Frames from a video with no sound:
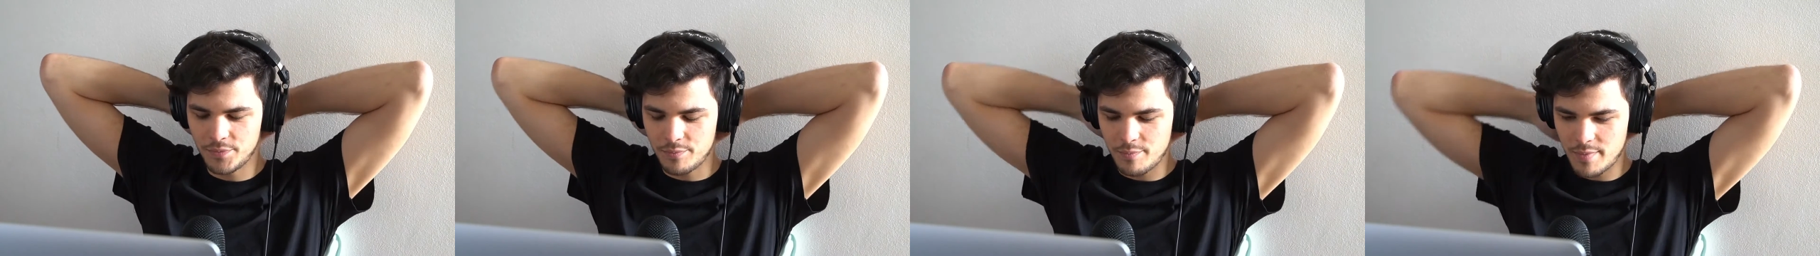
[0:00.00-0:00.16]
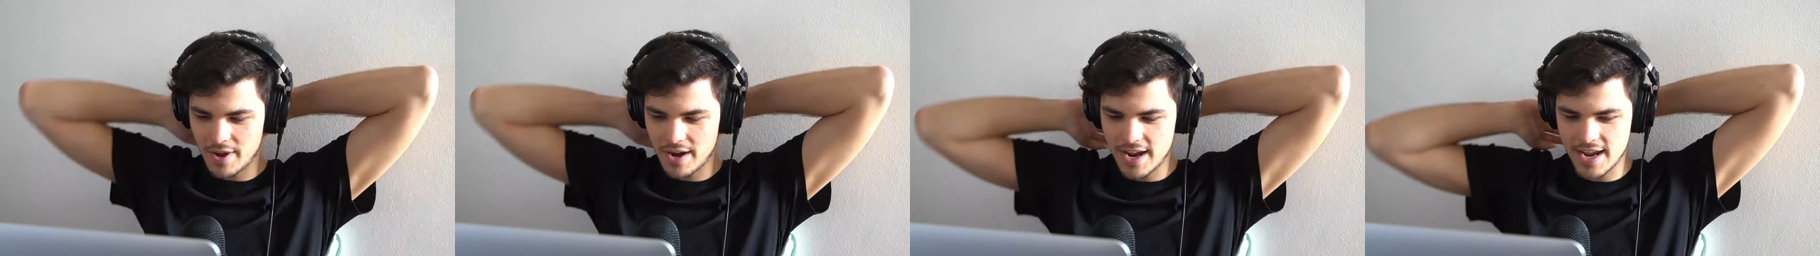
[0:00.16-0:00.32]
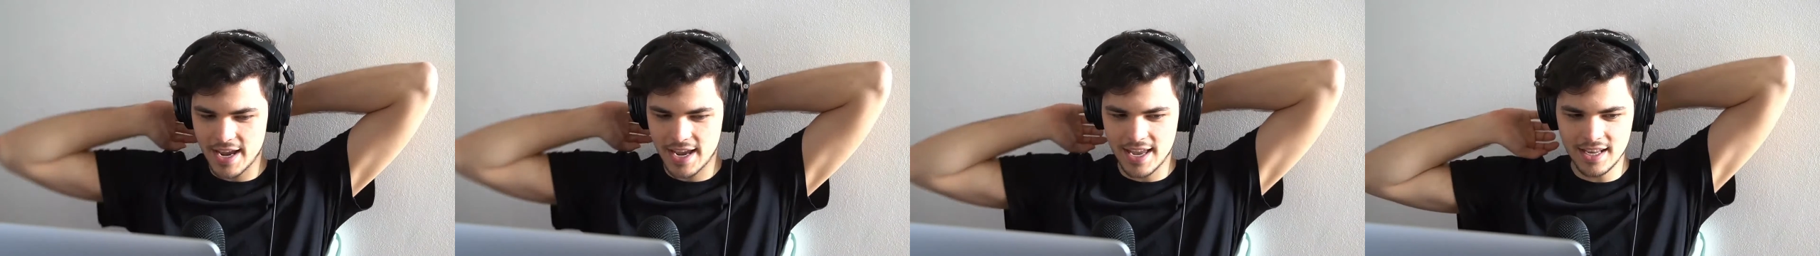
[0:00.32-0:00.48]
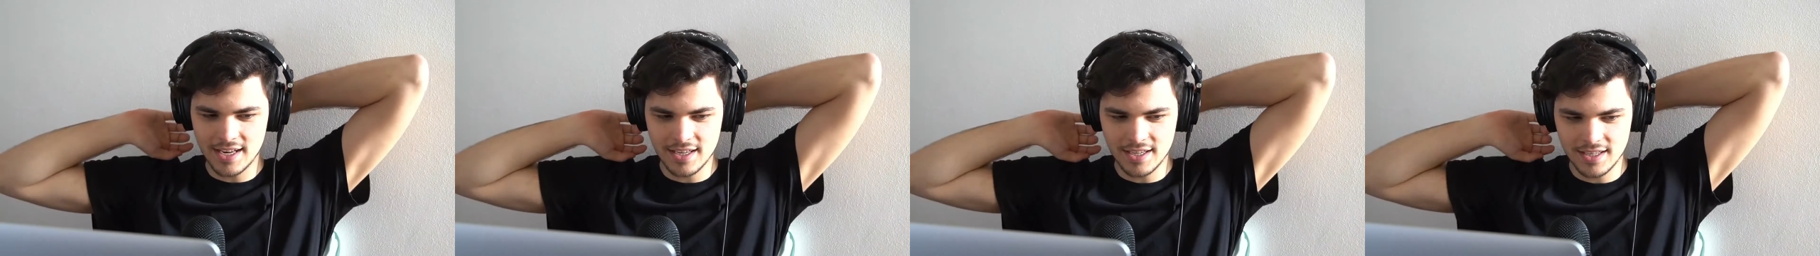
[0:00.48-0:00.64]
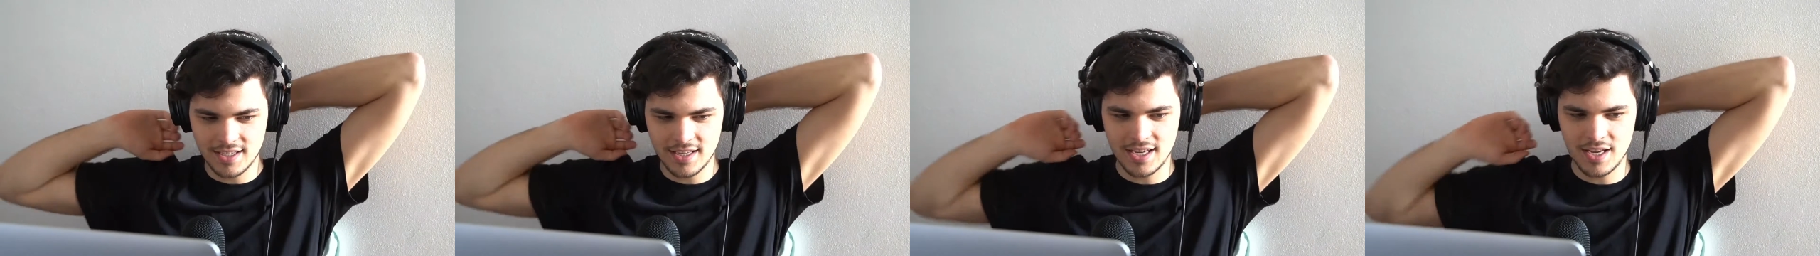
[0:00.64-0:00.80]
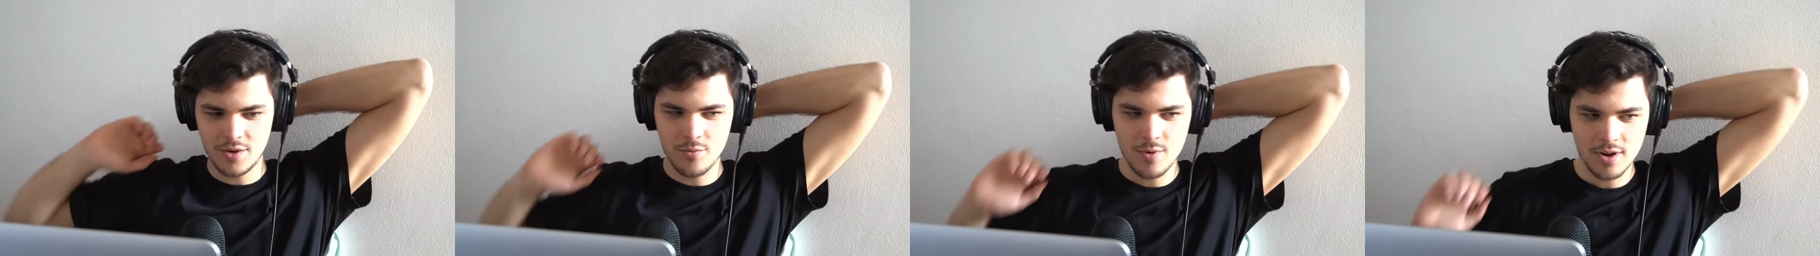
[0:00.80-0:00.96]
But I can
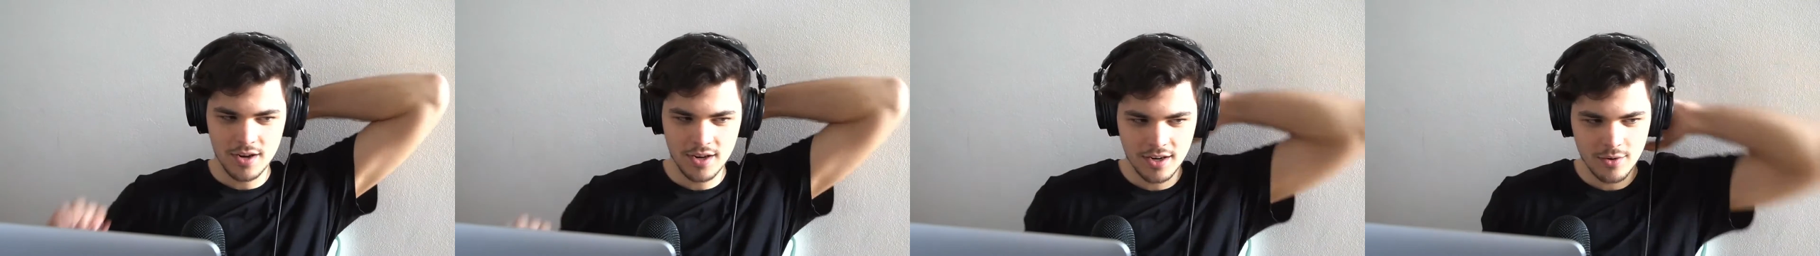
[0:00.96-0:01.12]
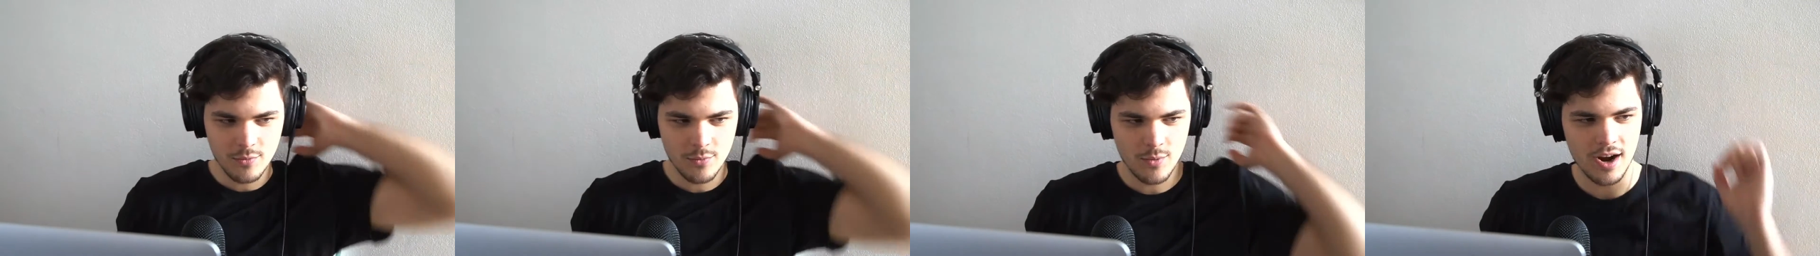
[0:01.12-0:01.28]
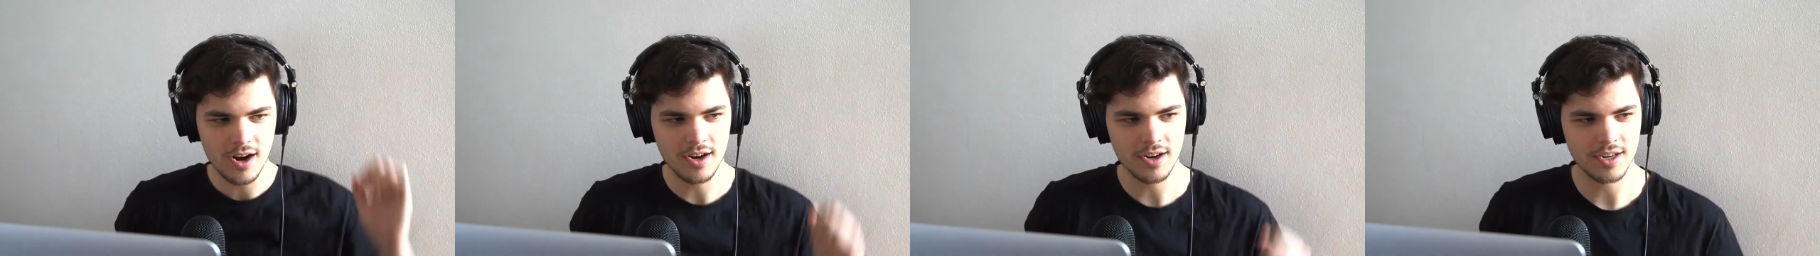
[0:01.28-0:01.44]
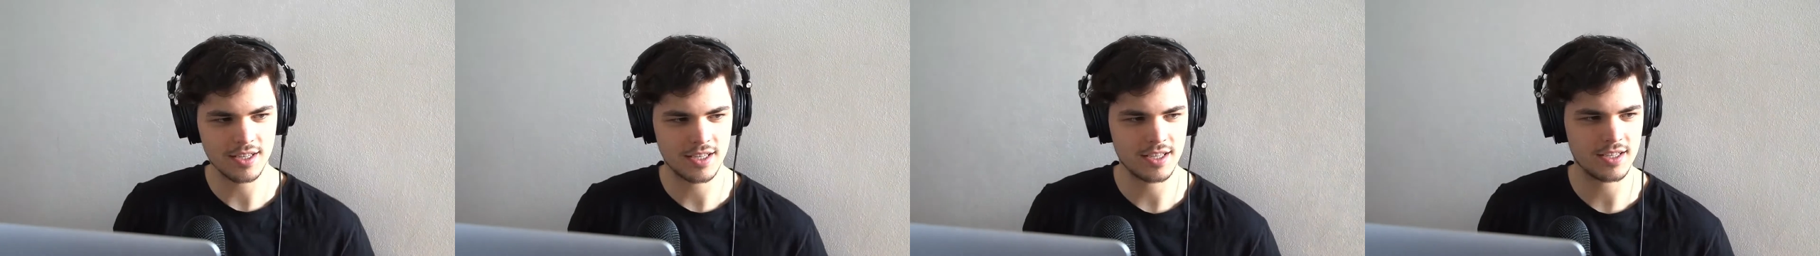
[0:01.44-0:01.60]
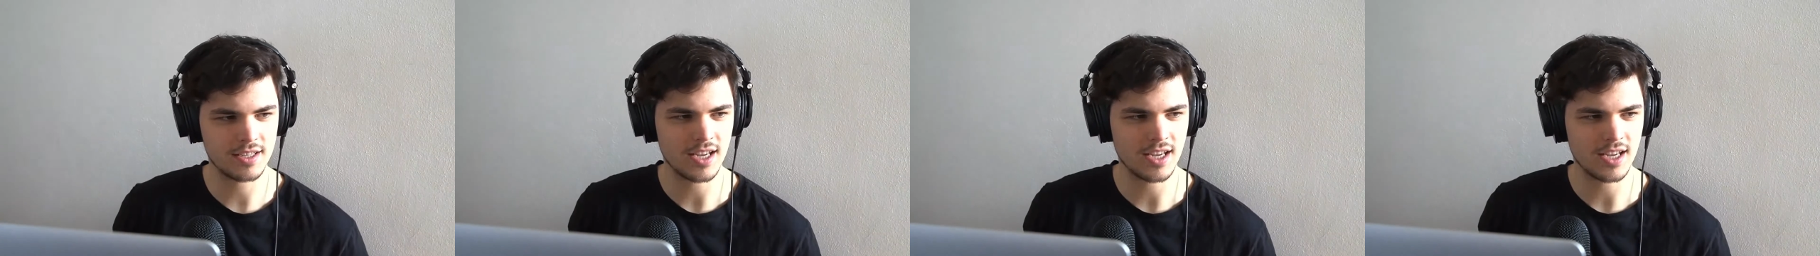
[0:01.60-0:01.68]
see where this